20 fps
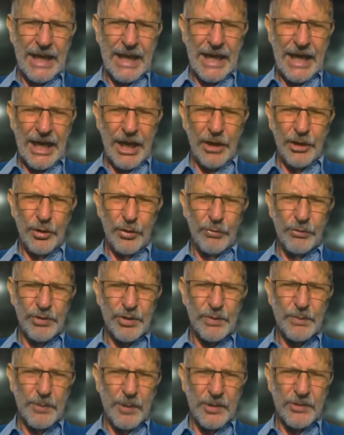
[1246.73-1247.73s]
How you
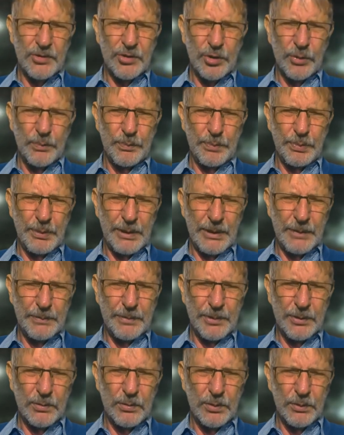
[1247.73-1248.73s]
respond to
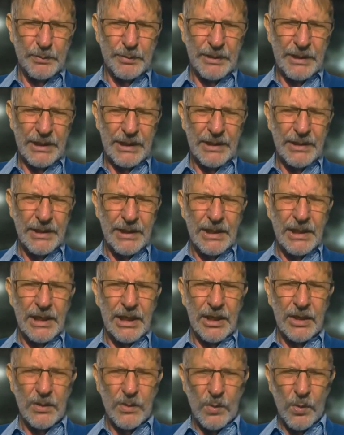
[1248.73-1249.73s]
people will be
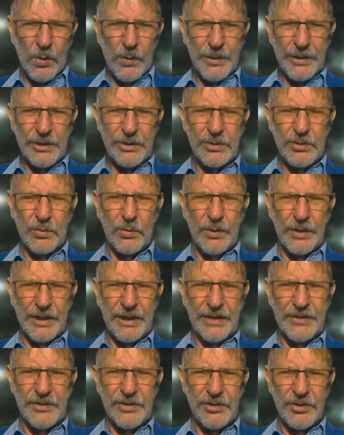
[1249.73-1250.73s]
according to what
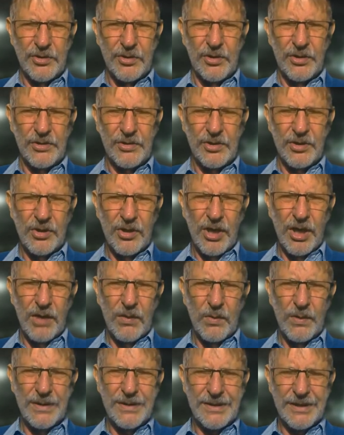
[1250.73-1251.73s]
is in your heart. So God
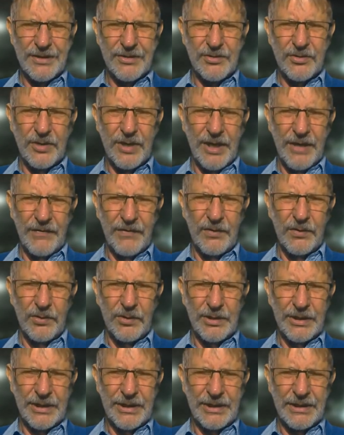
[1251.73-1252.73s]
wants us to have a
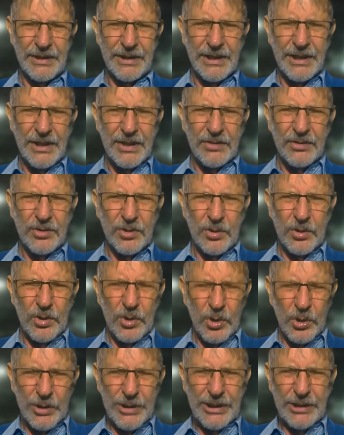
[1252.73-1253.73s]
look at it, to
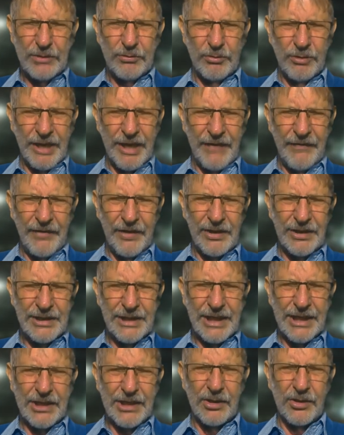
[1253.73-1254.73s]
look at, have a,
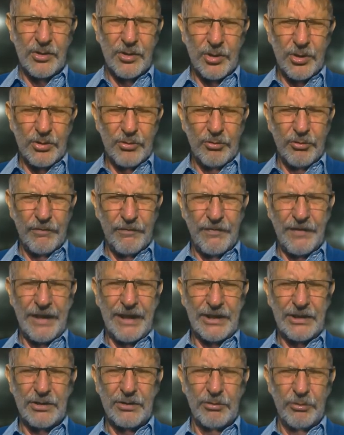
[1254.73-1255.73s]
take a good
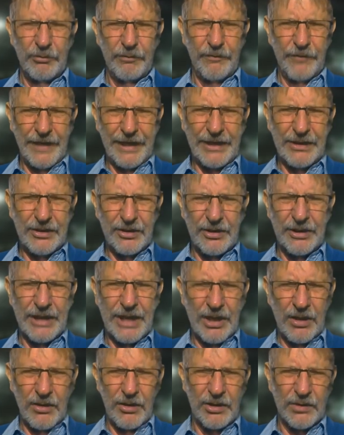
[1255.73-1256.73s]
reflect in our
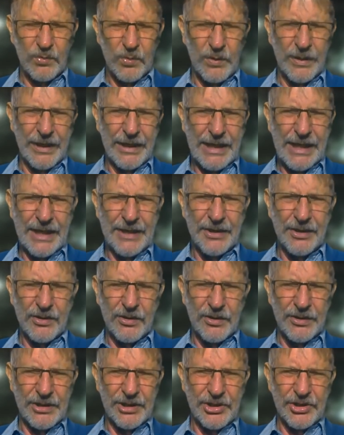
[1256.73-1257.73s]
heart. What kind of
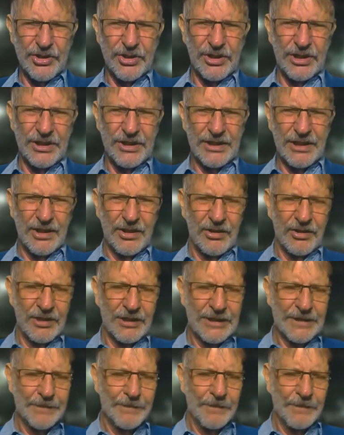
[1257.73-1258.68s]
condition is our heart?